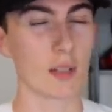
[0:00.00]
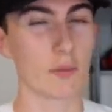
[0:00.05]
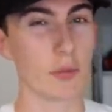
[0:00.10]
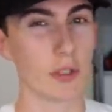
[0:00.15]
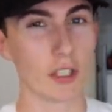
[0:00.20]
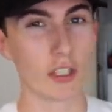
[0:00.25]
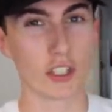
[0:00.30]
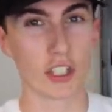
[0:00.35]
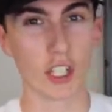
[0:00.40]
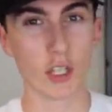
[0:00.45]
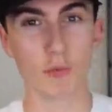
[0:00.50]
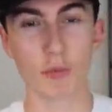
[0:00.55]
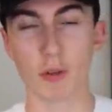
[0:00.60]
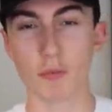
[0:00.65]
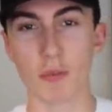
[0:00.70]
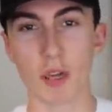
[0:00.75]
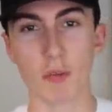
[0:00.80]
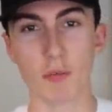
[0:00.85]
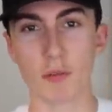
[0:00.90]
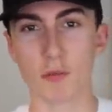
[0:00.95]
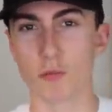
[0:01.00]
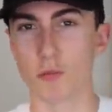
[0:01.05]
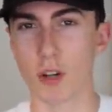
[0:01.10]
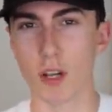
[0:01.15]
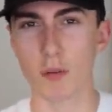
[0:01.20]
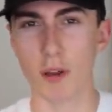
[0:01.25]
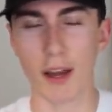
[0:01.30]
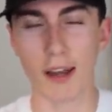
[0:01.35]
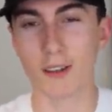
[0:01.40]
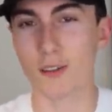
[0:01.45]
to be cheap and maybe
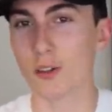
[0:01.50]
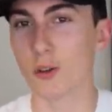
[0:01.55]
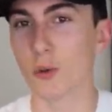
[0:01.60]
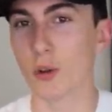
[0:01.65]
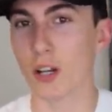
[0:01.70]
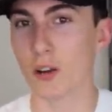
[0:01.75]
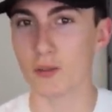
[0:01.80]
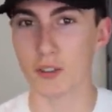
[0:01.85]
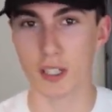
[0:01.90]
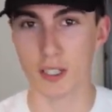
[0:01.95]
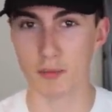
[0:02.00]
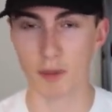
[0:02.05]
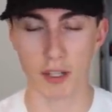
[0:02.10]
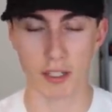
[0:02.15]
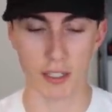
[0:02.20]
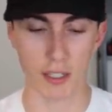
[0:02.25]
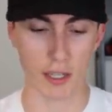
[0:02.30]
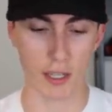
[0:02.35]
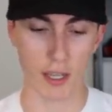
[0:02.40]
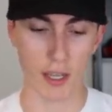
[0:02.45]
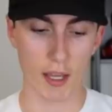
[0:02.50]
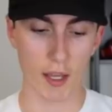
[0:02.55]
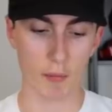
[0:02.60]
rip. I don't know what I was expecting.